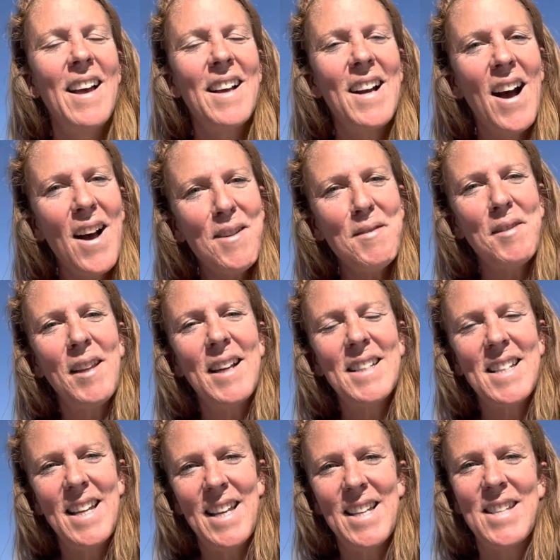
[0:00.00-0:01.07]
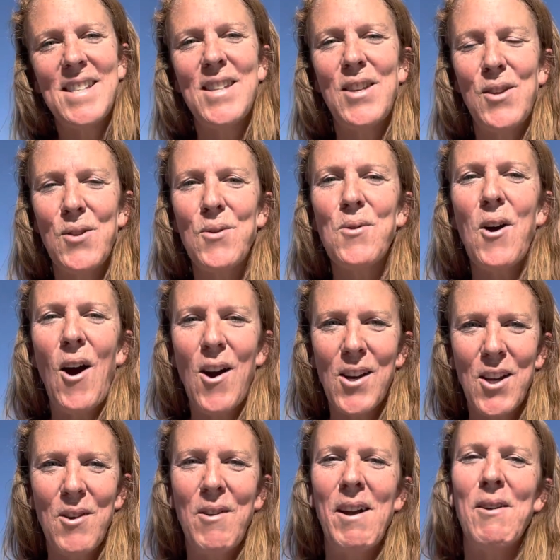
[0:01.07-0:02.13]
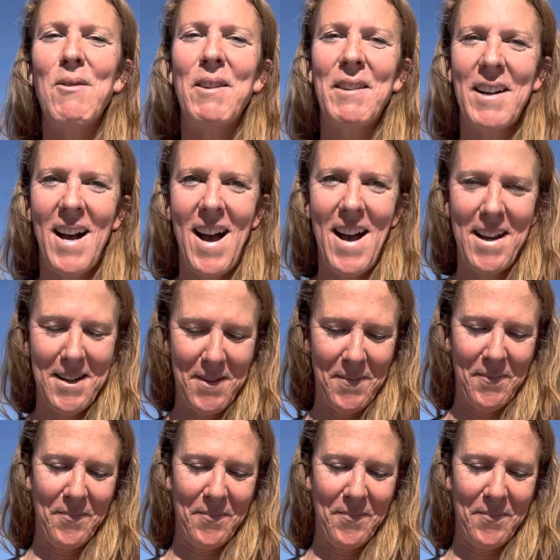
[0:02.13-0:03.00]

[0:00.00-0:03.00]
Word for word: Conflict is you arguing with God.